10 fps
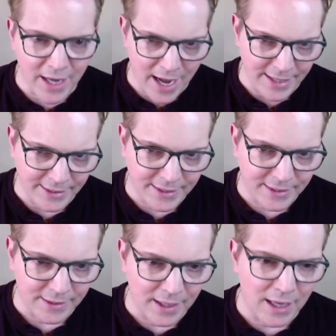
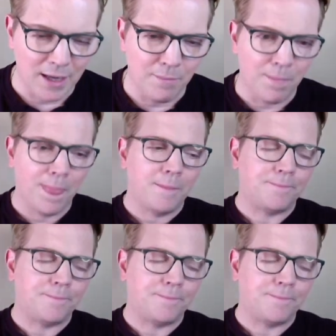eyes? Um,